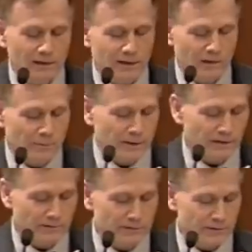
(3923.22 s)
and
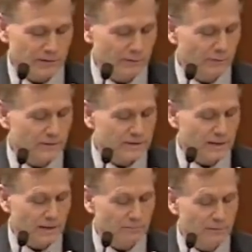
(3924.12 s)
helping others do the
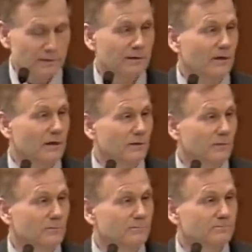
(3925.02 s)
same. Thank you.